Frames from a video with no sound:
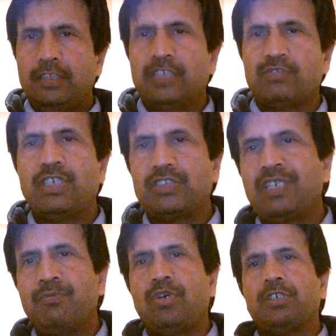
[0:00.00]
That's why it's
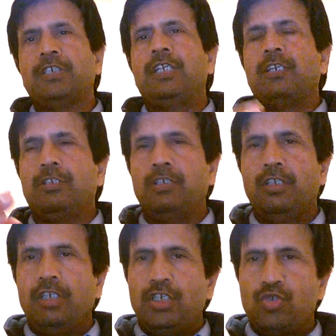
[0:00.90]
very important that uh,
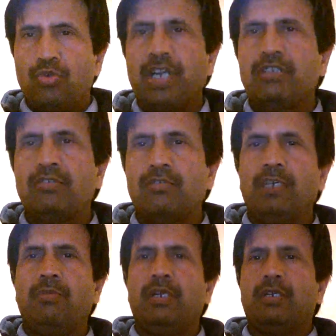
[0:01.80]
you get the
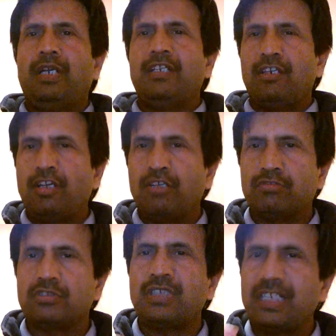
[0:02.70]
treatment and the
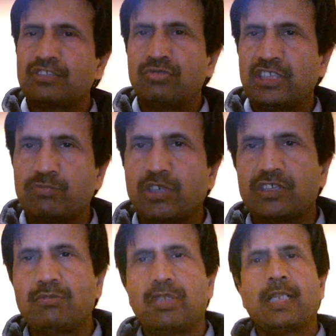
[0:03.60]
diagnosis as soon as
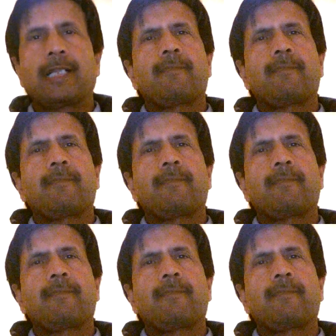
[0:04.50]
possible.